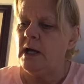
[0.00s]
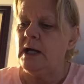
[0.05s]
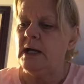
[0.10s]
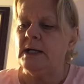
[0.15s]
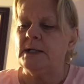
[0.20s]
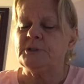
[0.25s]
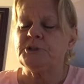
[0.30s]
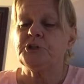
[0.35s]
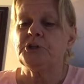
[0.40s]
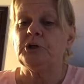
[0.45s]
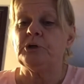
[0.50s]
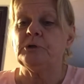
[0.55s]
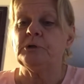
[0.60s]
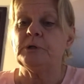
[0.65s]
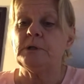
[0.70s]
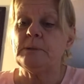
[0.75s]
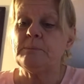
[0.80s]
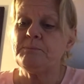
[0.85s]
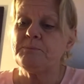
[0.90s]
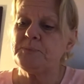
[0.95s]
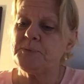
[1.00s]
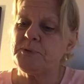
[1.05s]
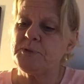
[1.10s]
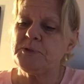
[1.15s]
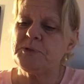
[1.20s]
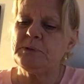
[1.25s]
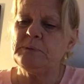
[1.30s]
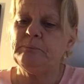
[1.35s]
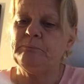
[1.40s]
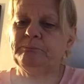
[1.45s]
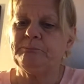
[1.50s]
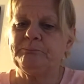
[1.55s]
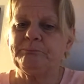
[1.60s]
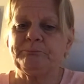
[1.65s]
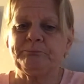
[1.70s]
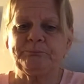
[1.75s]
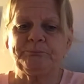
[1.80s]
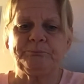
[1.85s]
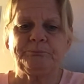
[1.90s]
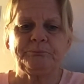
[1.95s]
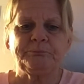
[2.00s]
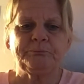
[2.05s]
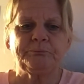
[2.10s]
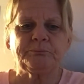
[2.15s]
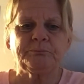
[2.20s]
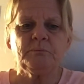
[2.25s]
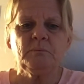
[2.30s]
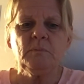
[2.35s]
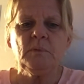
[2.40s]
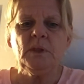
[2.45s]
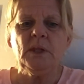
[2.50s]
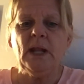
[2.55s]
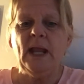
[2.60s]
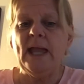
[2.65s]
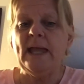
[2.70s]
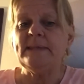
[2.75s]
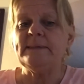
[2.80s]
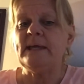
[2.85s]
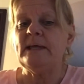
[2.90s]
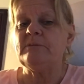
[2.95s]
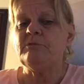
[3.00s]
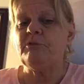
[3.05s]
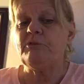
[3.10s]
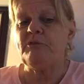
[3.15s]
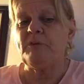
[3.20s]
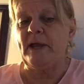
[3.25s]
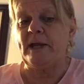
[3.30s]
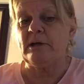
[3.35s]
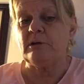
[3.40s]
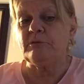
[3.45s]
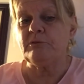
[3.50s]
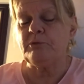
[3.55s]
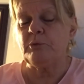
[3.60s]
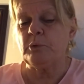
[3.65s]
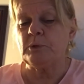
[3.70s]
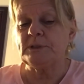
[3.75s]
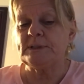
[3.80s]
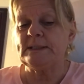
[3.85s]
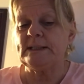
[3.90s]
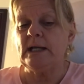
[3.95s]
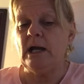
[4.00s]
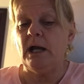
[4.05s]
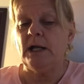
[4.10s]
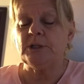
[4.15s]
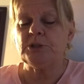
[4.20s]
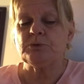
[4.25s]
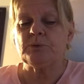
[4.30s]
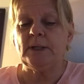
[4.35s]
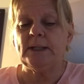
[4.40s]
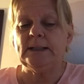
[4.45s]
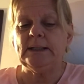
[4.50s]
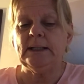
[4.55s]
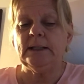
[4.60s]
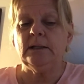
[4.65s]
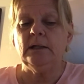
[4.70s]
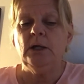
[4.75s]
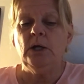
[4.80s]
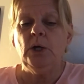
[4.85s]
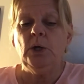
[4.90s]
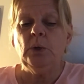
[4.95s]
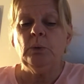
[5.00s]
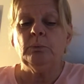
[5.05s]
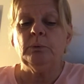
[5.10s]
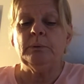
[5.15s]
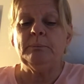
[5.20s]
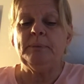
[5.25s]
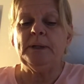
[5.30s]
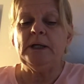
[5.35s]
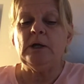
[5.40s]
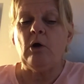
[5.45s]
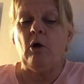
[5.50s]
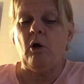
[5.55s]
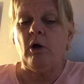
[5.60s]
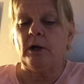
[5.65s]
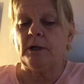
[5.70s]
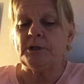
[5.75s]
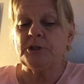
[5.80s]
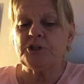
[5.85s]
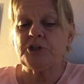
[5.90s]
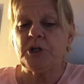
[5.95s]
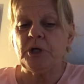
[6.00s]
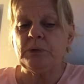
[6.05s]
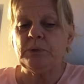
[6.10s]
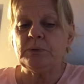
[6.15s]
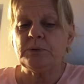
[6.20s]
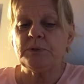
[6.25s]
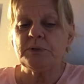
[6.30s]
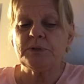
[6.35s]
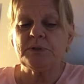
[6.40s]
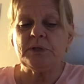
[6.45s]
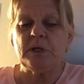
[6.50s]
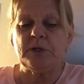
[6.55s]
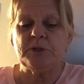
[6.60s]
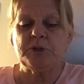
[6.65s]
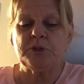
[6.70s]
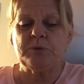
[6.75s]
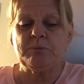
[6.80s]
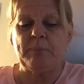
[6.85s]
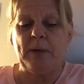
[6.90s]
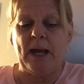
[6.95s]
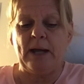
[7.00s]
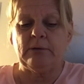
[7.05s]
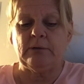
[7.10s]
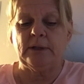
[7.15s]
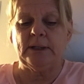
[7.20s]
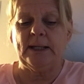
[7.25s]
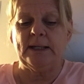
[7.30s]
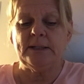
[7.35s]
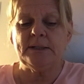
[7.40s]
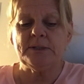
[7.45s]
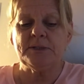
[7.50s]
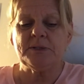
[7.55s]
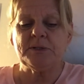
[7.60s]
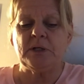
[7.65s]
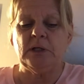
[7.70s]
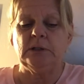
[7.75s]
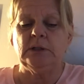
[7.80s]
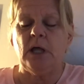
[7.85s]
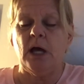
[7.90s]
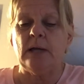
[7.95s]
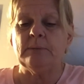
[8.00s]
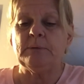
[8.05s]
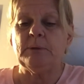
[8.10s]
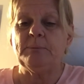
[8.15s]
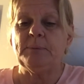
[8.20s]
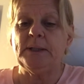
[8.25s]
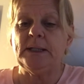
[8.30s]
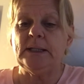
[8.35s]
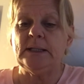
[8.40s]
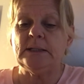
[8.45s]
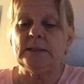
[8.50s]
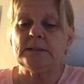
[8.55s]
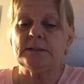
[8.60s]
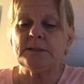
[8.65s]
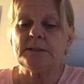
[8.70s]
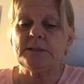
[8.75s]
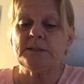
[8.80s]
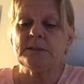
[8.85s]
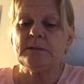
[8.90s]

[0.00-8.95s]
Turnips, and then fair for dehydrating would be artichokes, asparagus, lima beans,